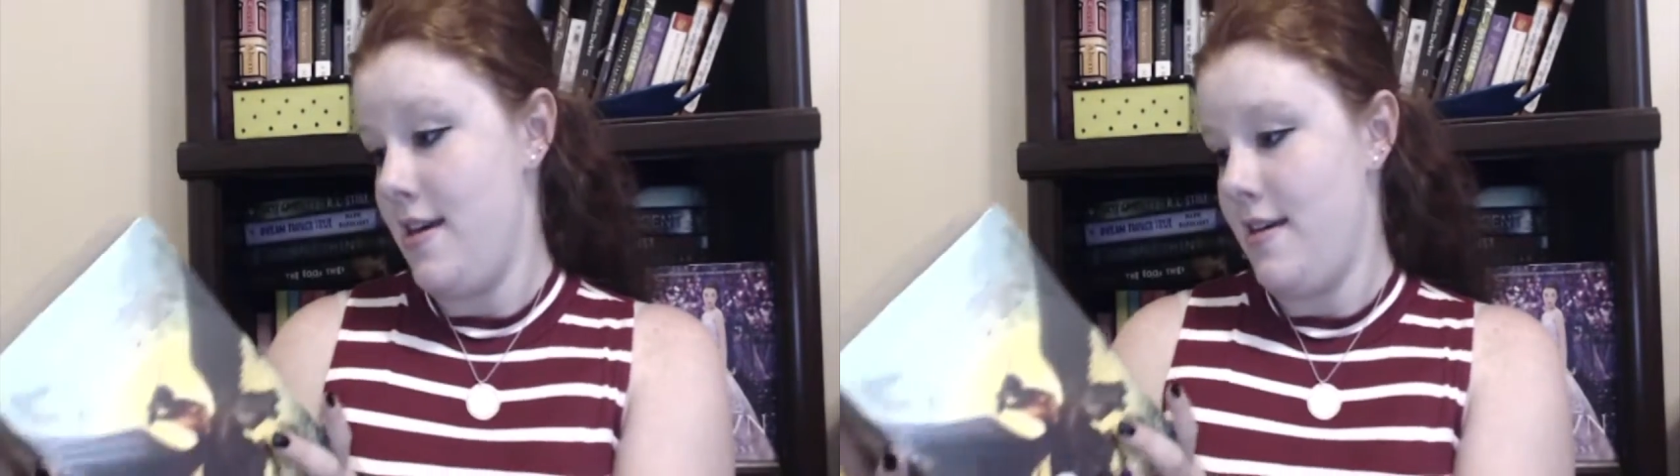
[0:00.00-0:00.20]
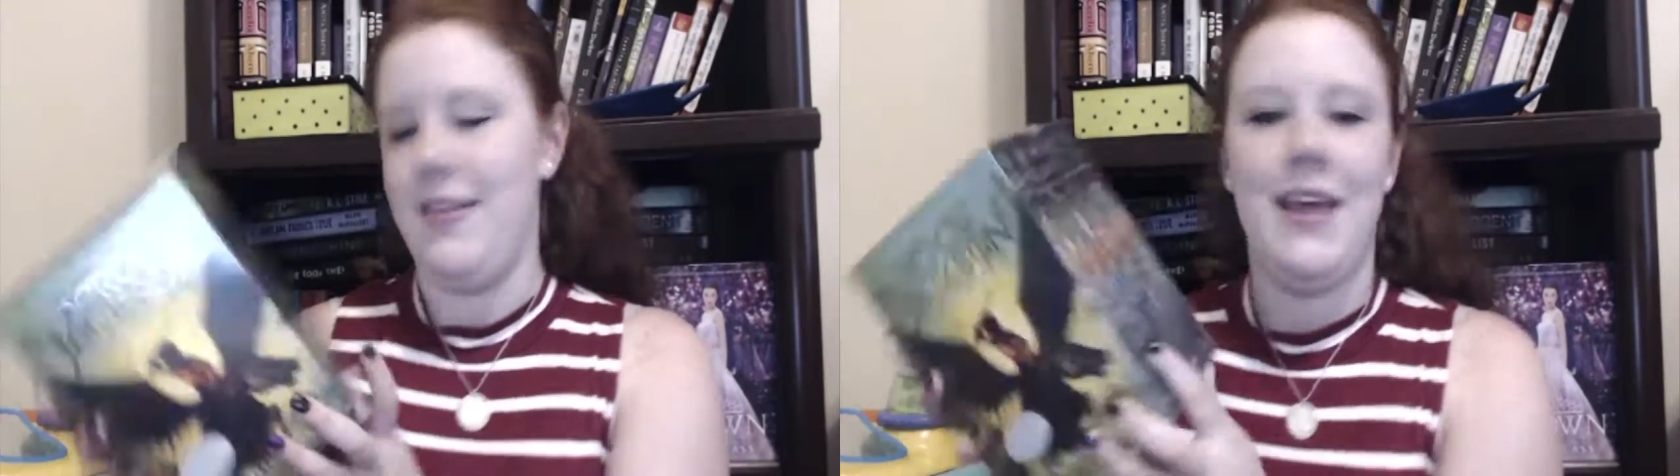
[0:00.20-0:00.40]

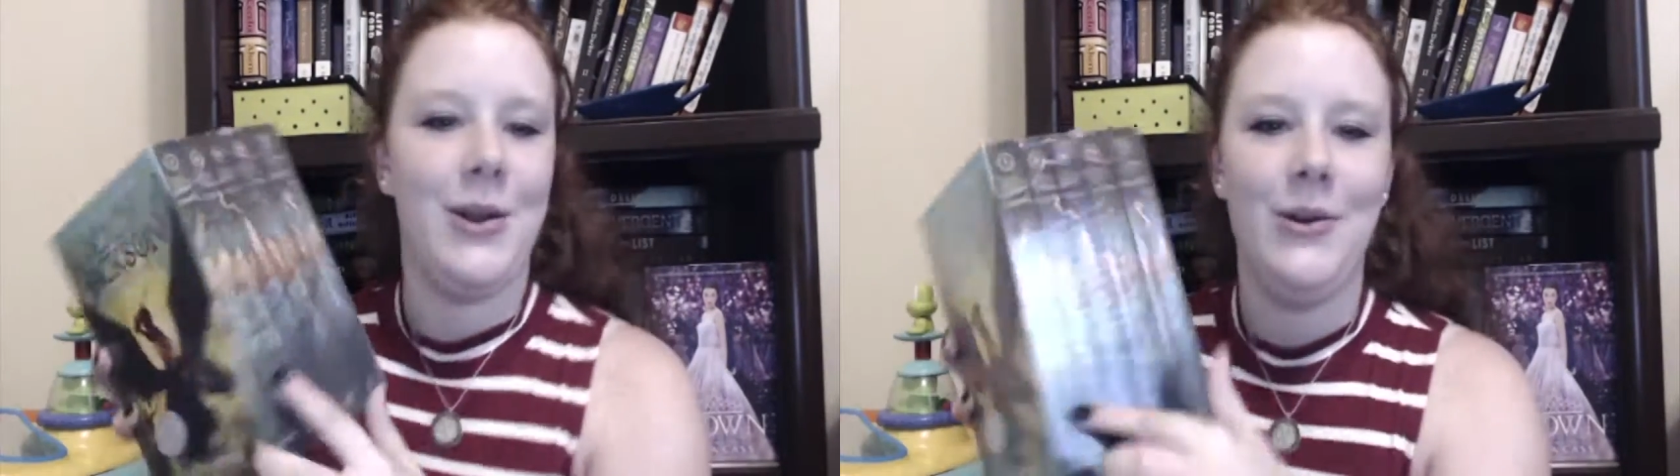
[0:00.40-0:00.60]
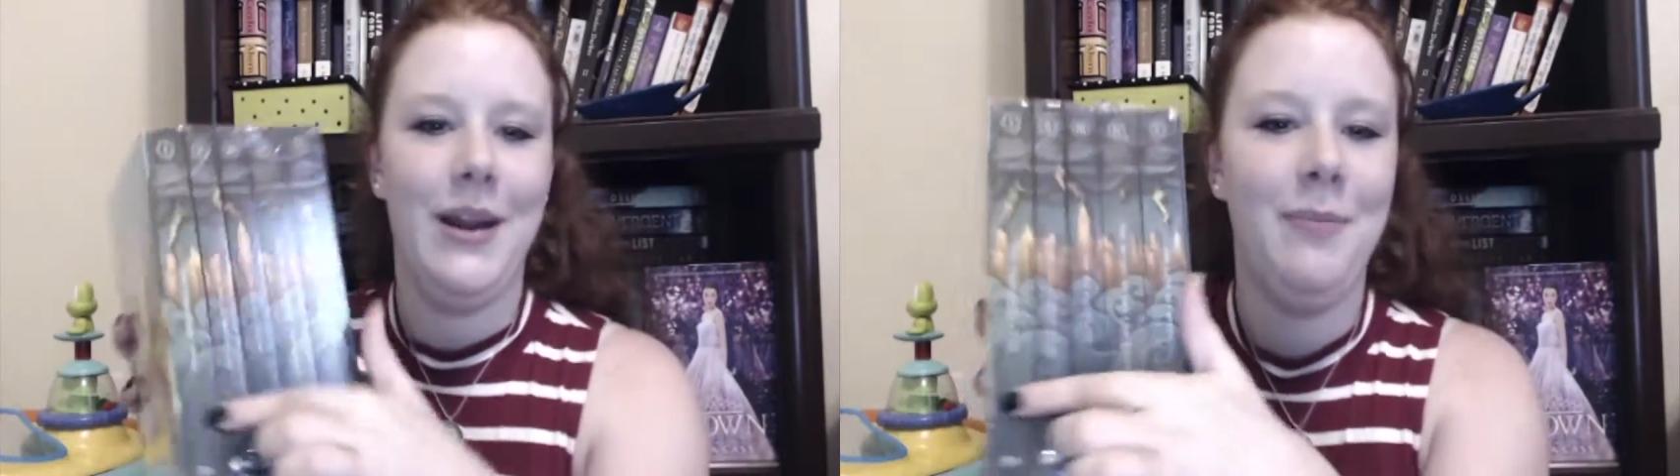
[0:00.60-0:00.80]
And they
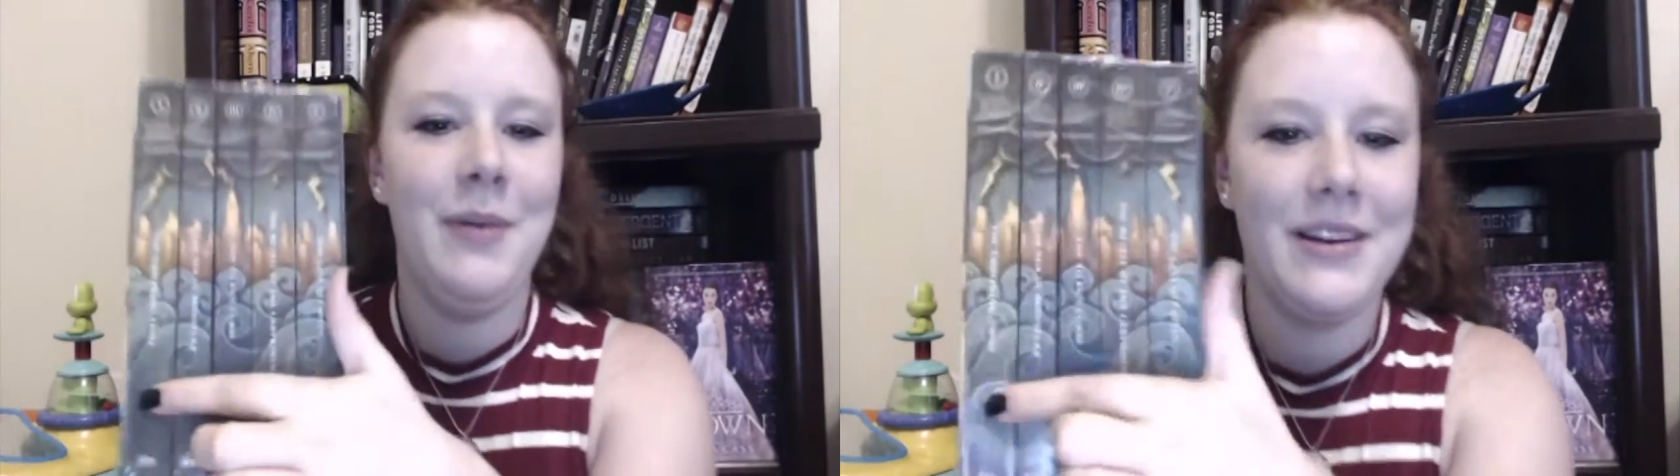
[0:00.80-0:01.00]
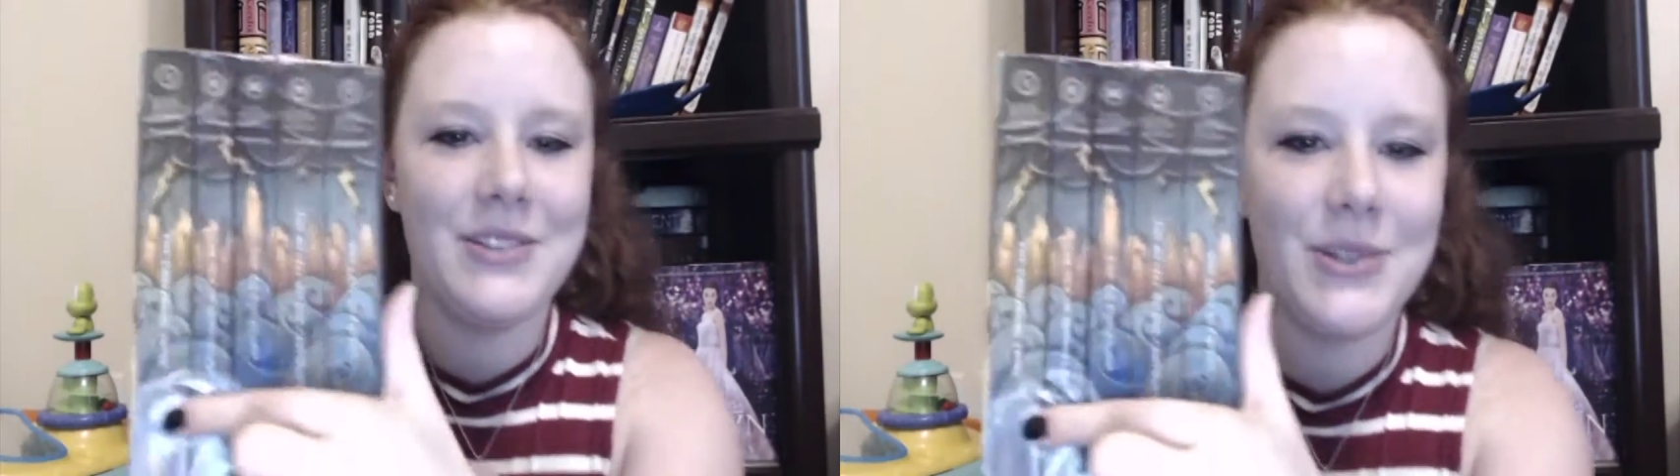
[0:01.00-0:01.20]
create a
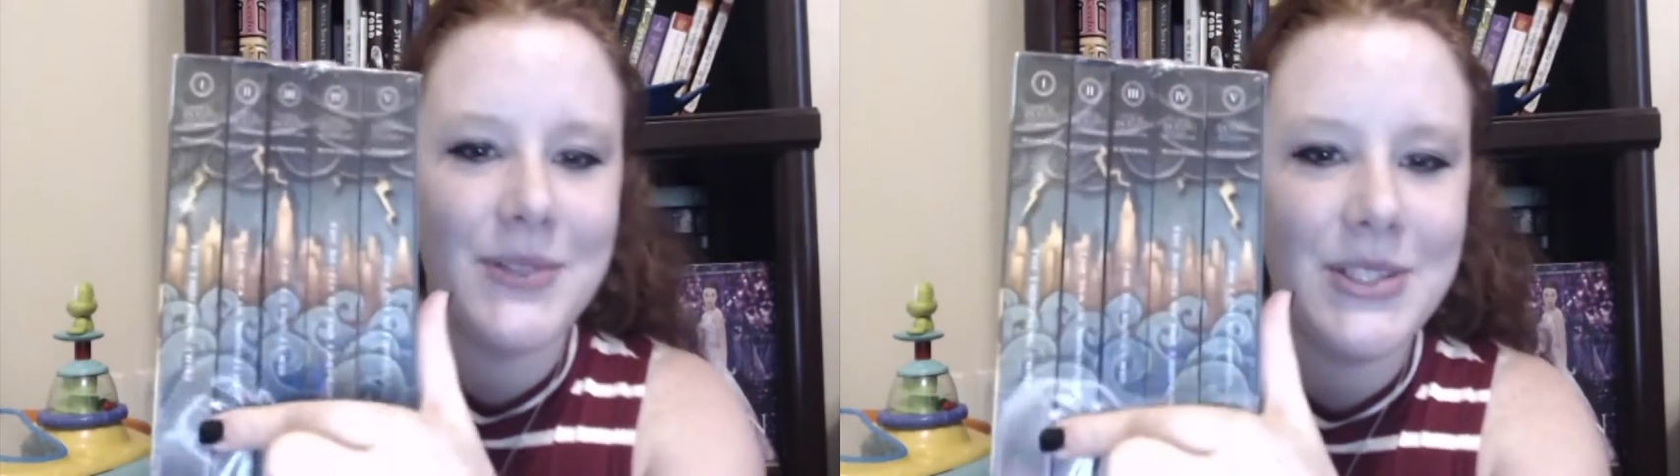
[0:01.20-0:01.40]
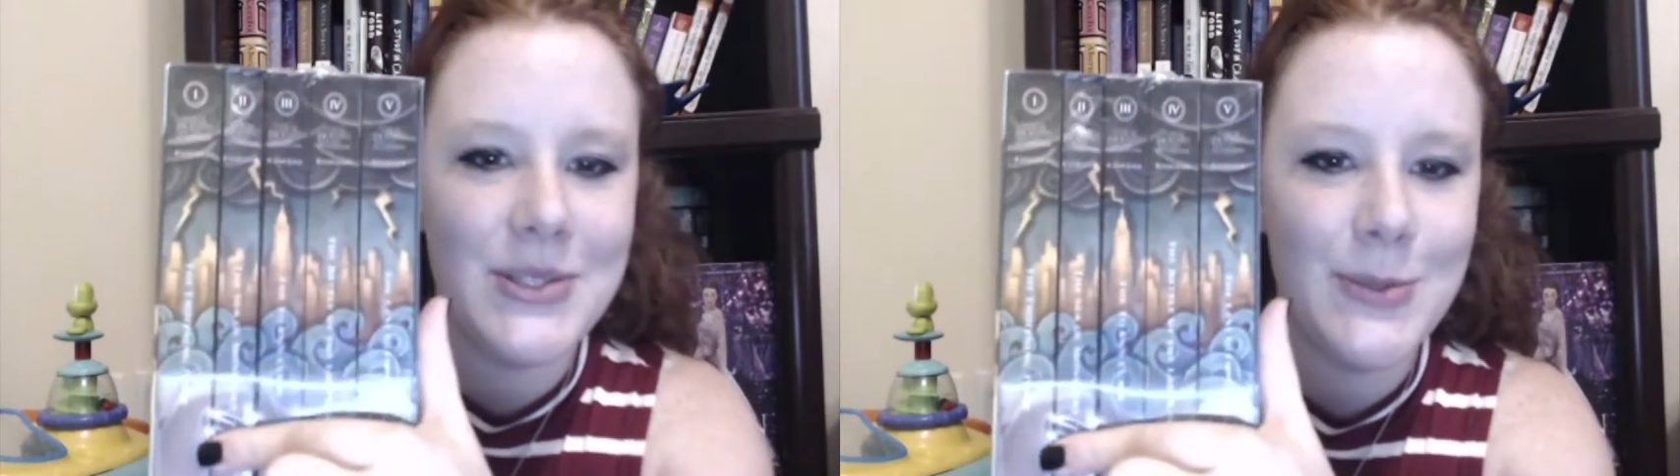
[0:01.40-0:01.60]
picture,
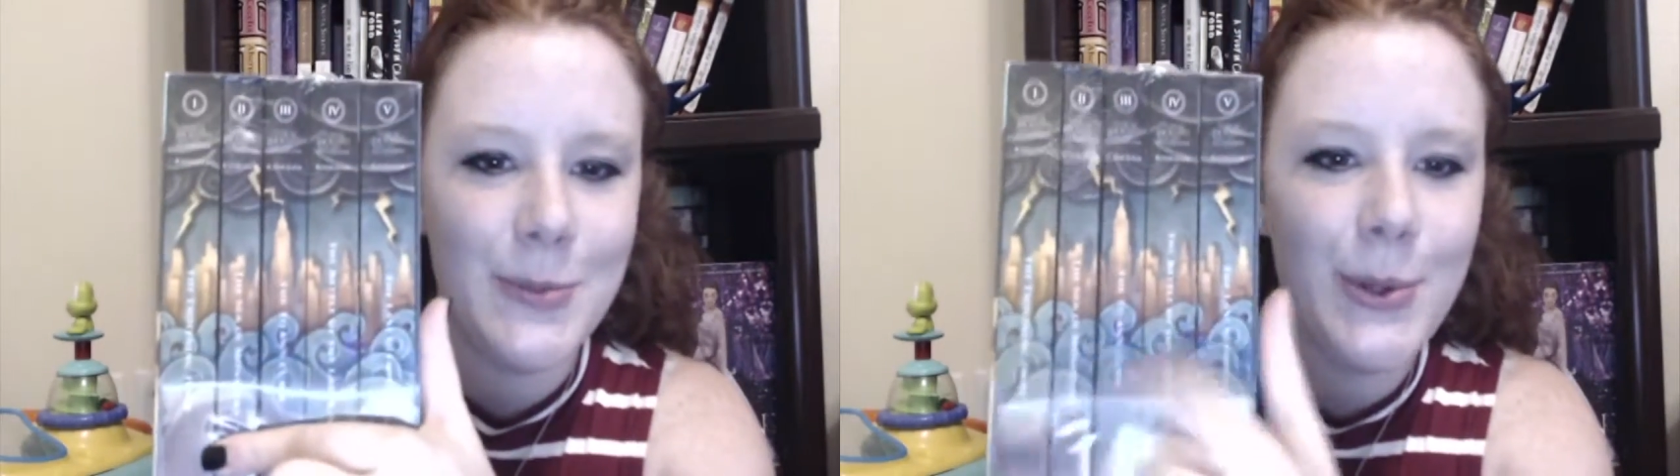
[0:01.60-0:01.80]
which is super